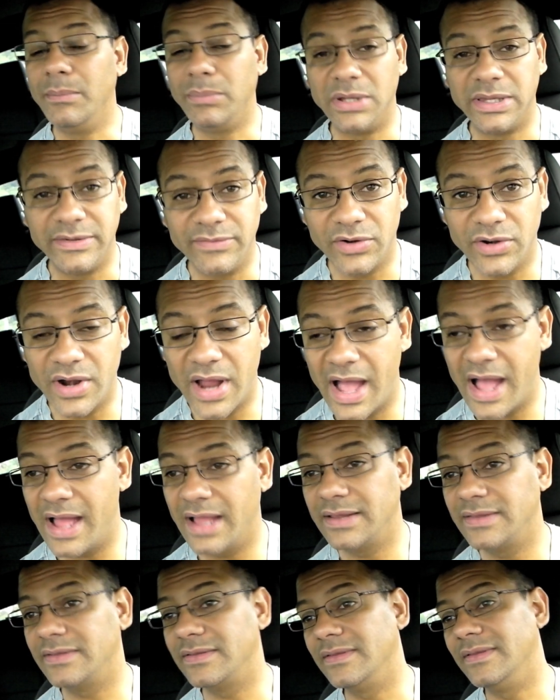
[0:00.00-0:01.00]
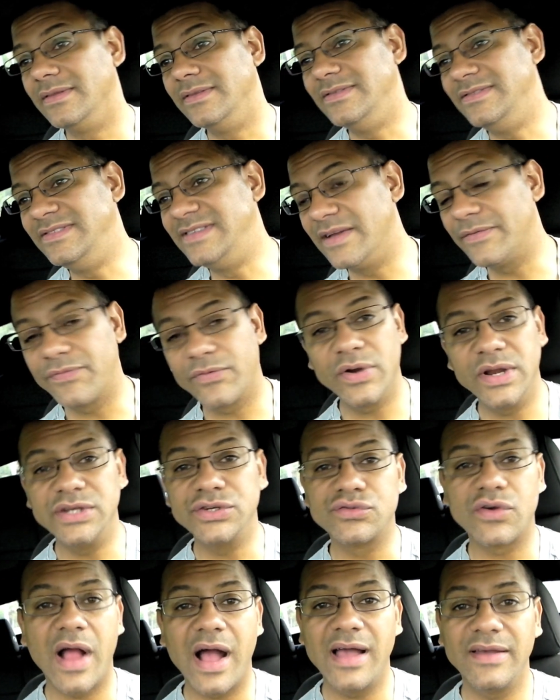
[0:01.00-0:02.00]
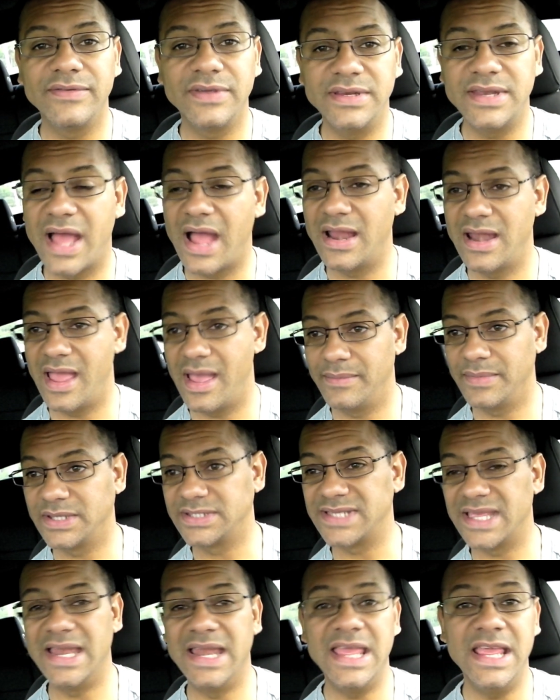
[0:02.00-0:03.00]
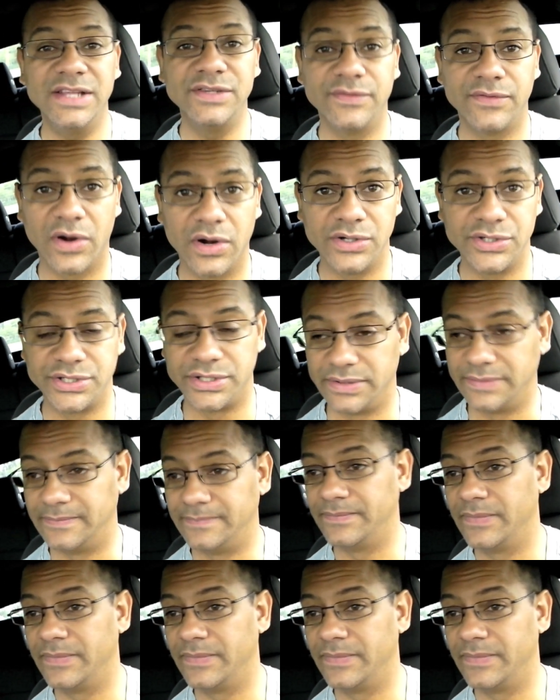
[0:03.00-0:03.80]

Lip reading: Believe it or not, different driving dynamics in each version.